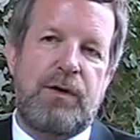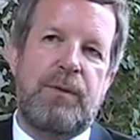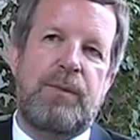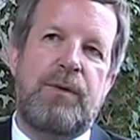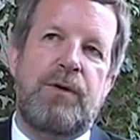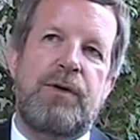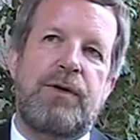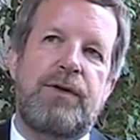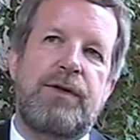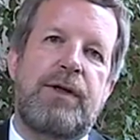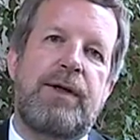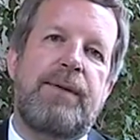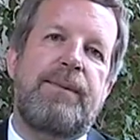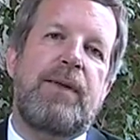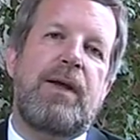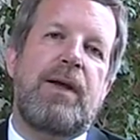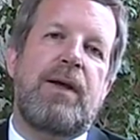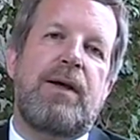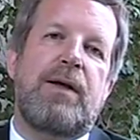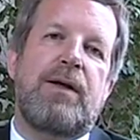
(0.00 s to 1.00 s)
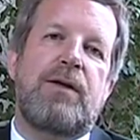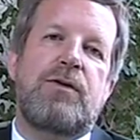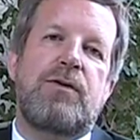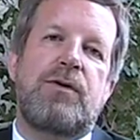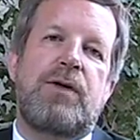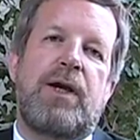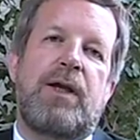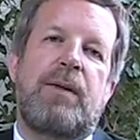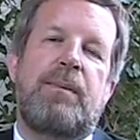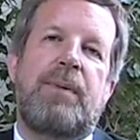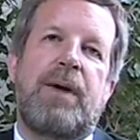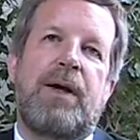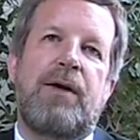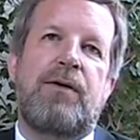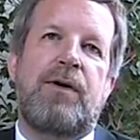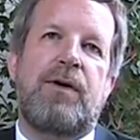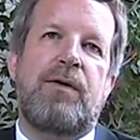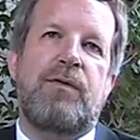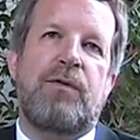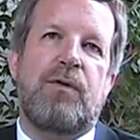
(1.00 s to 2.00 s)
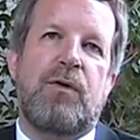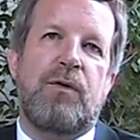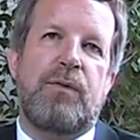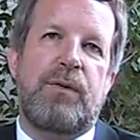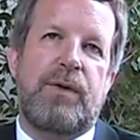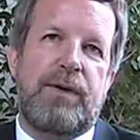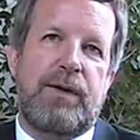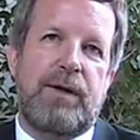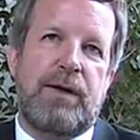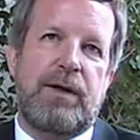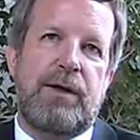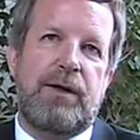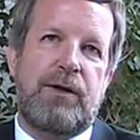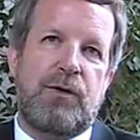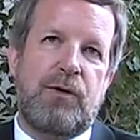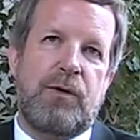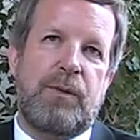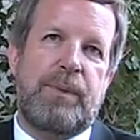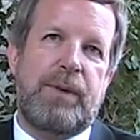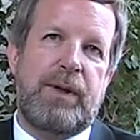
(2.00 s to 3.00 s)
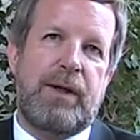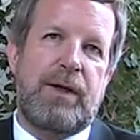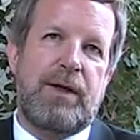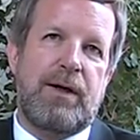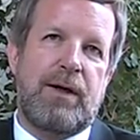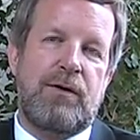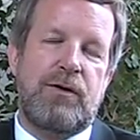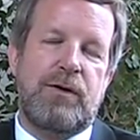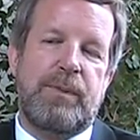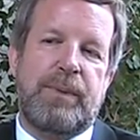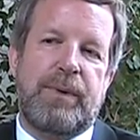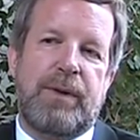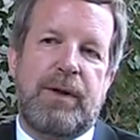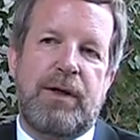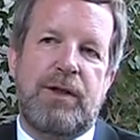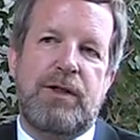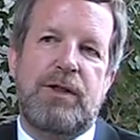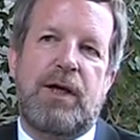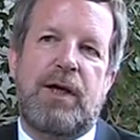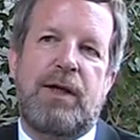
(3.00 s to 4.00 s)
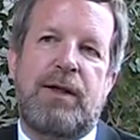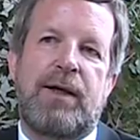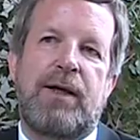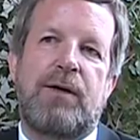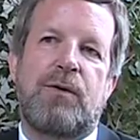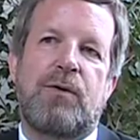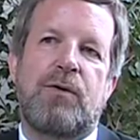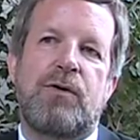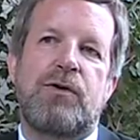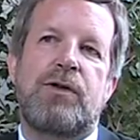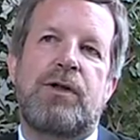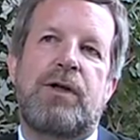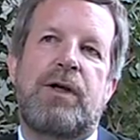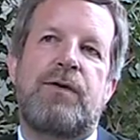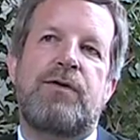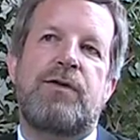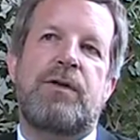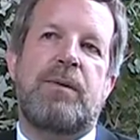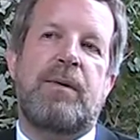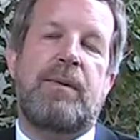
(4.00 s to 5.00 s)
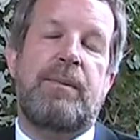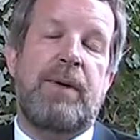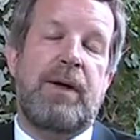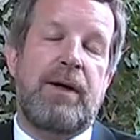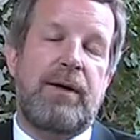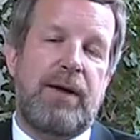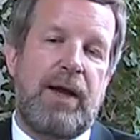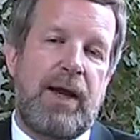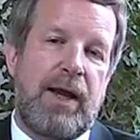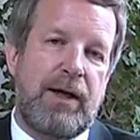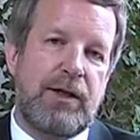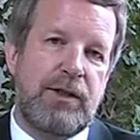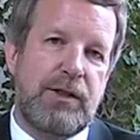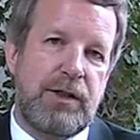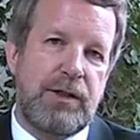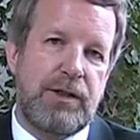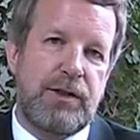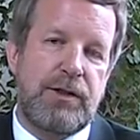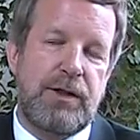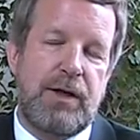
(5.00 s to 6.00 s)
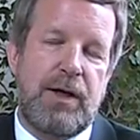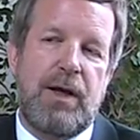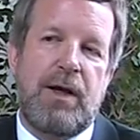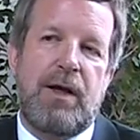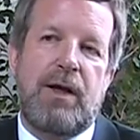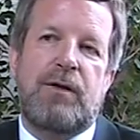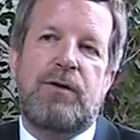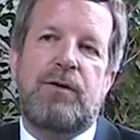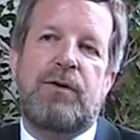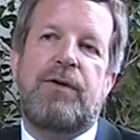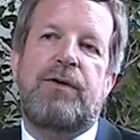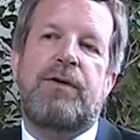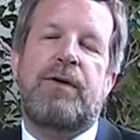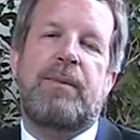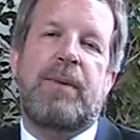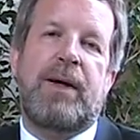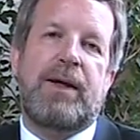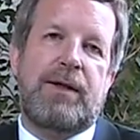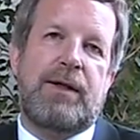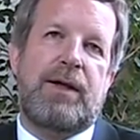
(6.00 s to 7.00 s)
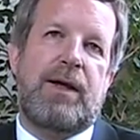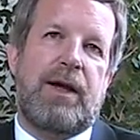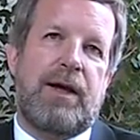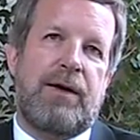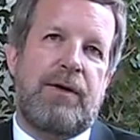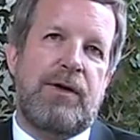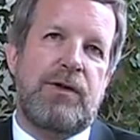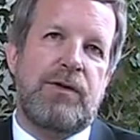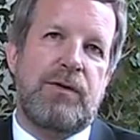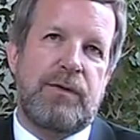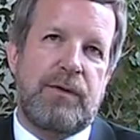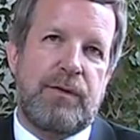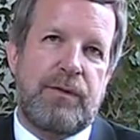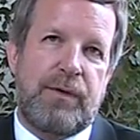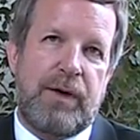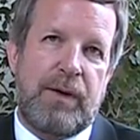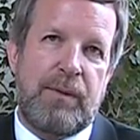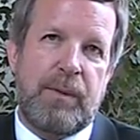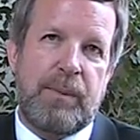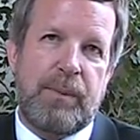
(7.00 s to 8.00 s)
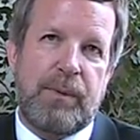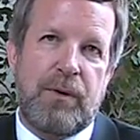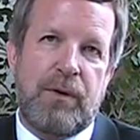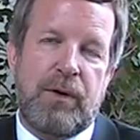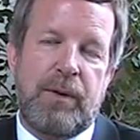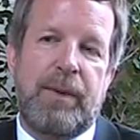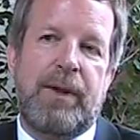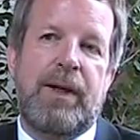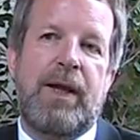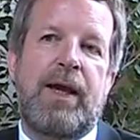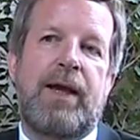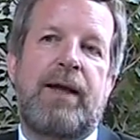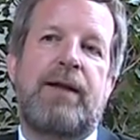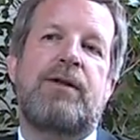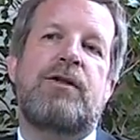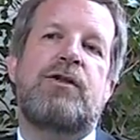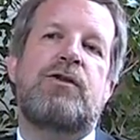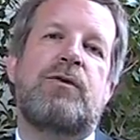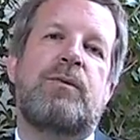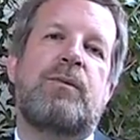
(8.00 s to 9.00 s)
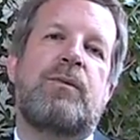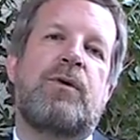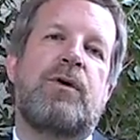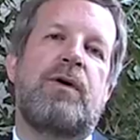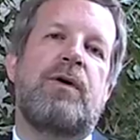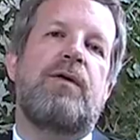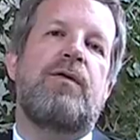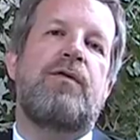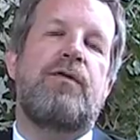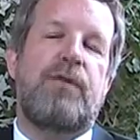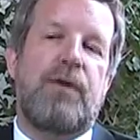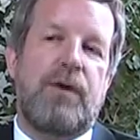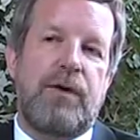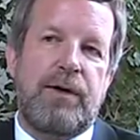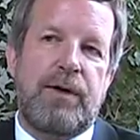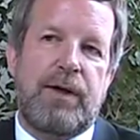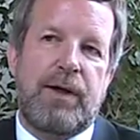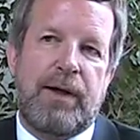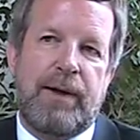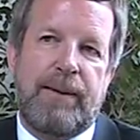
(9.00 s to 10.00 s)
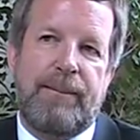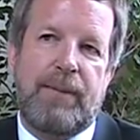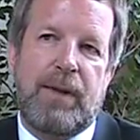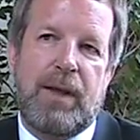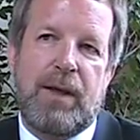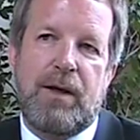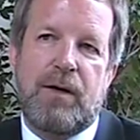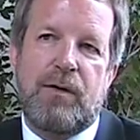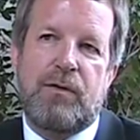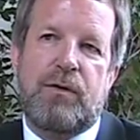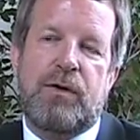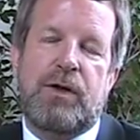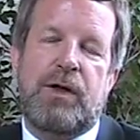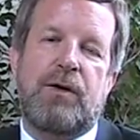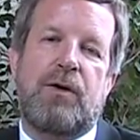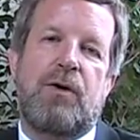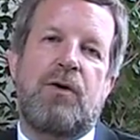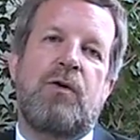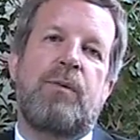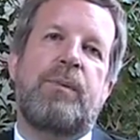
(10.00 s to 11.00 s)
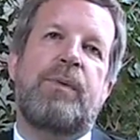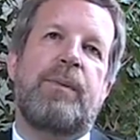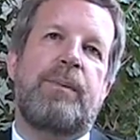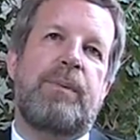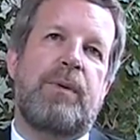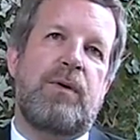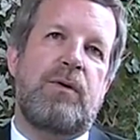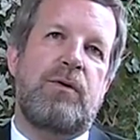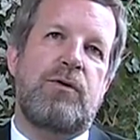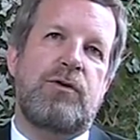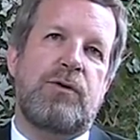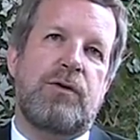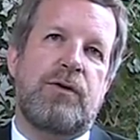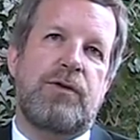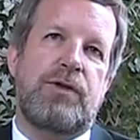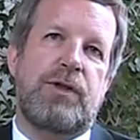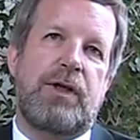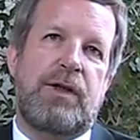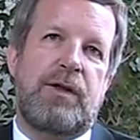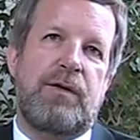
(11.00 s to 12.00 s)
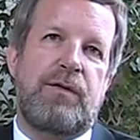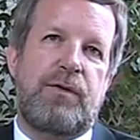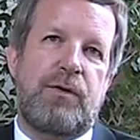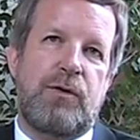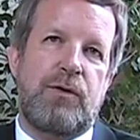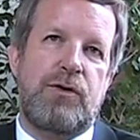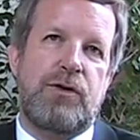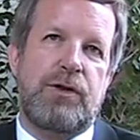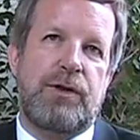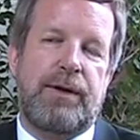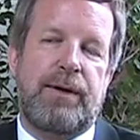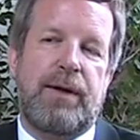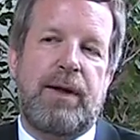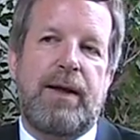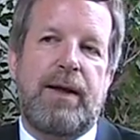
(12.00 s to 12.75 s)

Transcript: community to get better involved with their European counterparts, and that also gives them a better access to the thematic areas of the framework program and hence to more funding for their own proposals in the future.